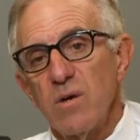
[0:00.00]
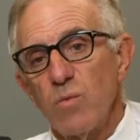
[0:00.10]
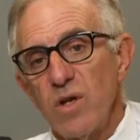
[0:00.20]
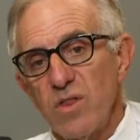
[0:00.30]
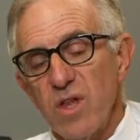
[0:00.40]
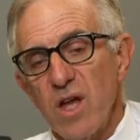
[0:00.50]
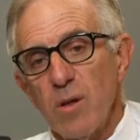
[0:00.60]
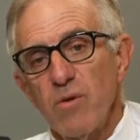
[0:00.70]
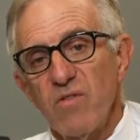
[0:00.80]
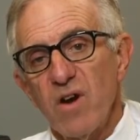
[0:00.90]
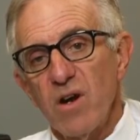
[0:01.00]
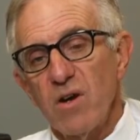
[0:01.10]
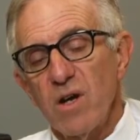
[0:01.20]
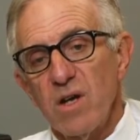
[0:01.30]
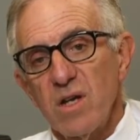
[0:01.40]
with the help of
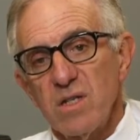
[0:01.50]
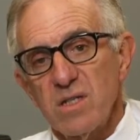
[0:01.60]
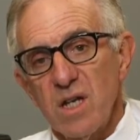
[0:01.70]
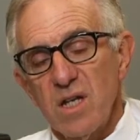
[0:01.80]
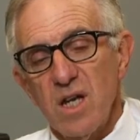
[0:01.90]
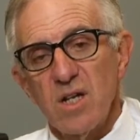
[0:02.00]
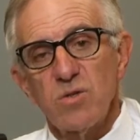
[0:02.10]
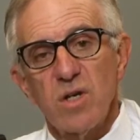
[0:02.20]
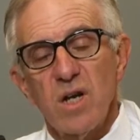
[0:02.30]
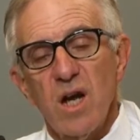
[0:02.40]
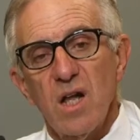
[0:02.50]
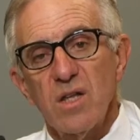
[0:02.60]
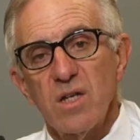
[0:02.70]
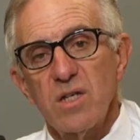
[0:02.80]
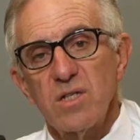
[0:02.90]
our psychiatric
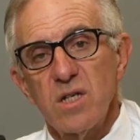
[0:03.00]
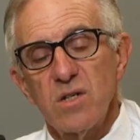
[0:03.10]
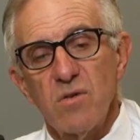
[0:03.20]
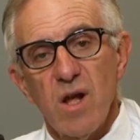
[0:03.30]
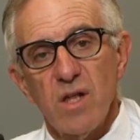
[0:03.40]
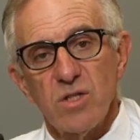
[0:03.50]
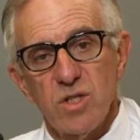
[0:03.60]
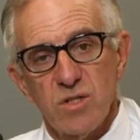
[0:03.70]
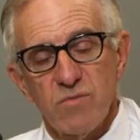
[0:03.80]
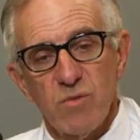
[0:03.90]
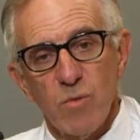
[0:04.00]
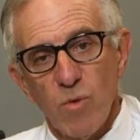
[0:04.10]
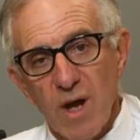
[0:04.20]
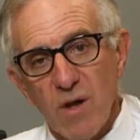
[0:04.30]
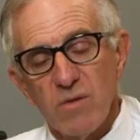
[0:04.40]
colleagues and neurologists from
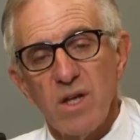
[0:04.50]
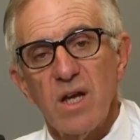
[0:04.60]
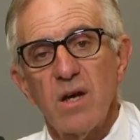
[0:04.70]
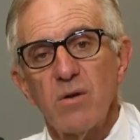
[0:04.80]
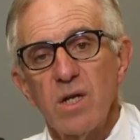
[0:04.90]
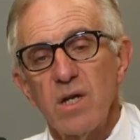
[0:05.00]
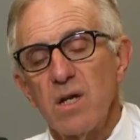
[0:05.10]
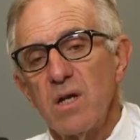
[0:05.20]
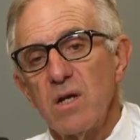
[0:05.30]
around the county,